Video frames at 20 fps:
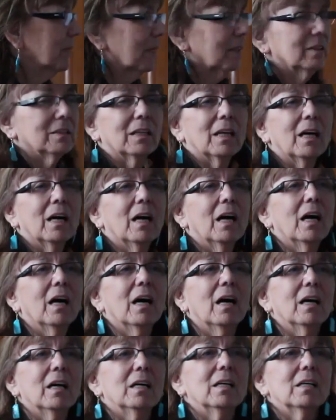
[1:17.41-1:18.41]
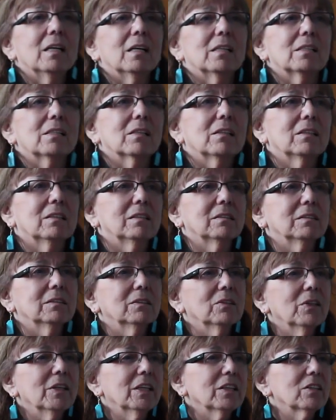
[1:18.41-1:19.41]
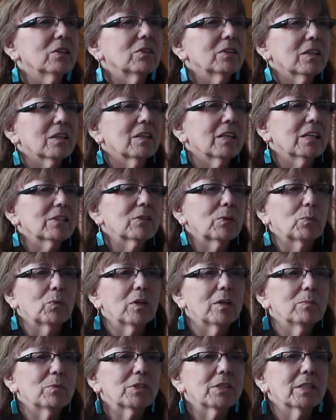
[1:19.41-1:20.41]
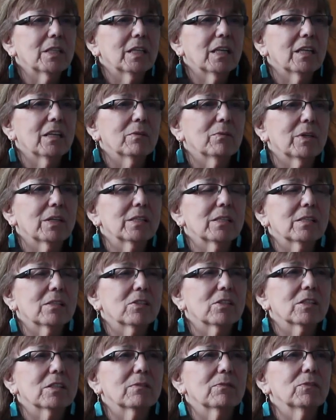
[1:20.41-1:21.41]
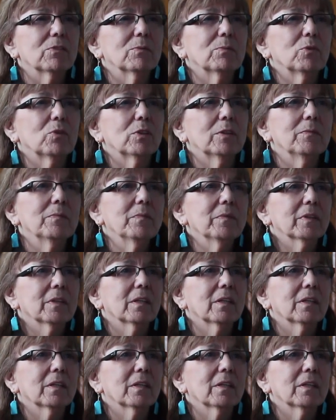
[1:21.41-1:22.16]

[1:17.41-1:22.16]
Yeah. So go ahead and go to the next one. We're almost done anyways, just a few more.